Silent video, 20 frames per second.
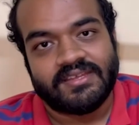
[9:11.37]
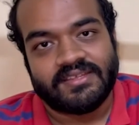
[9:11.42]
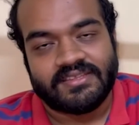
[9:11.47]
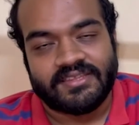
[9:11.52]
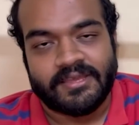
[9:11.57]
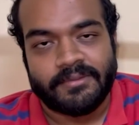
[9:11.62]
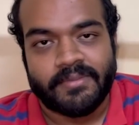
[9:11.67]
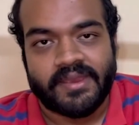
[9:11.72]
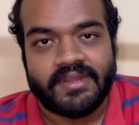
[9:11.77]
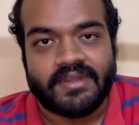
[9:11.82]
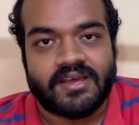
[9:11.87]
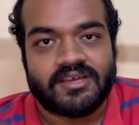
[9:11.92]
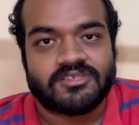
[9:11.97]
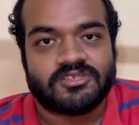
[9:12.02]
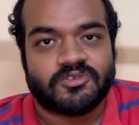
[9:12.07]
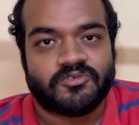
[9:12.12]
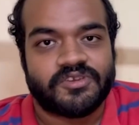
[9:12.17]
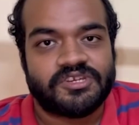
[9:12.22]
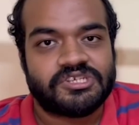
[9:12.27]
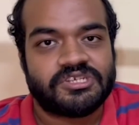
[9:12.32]
They might
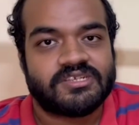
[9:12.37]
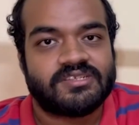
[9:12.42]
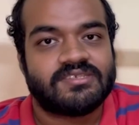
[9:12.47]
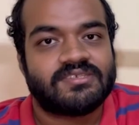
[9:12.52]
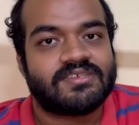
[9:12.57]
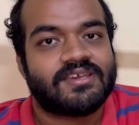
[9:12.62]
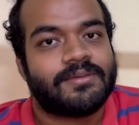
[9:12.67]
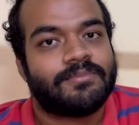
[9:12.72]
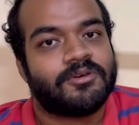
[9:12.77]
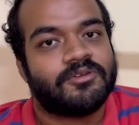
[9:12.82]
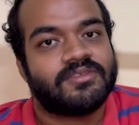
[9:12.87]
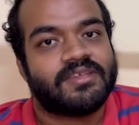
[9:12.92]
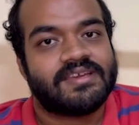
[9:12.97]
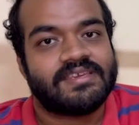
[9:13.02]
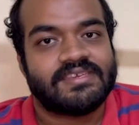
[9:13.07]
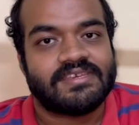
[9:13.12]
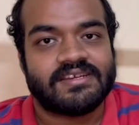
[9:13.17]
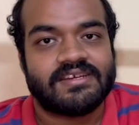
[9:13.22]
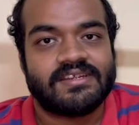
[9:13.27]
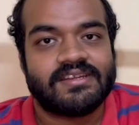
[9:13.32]
ask questions about the
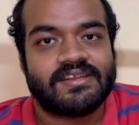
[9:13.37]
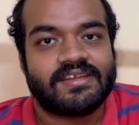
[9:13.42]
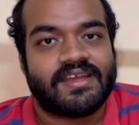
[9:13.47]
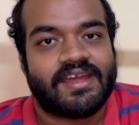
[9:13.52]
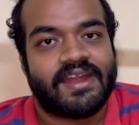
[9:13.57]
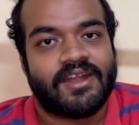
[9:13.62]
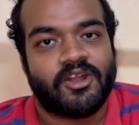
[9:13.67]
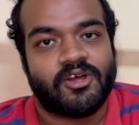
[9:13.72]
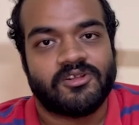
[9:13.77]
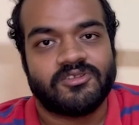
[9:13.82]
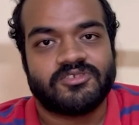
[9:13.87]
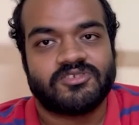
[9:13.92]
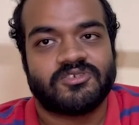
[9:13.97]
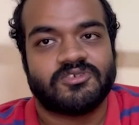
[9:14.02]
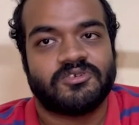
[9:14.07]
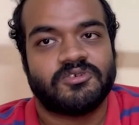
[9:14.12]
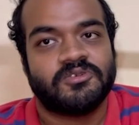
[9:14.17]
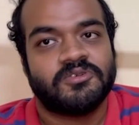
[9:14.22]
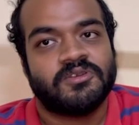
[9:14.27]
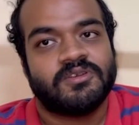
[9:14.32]
year and
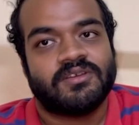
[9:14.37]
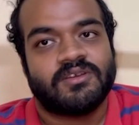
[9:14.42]
also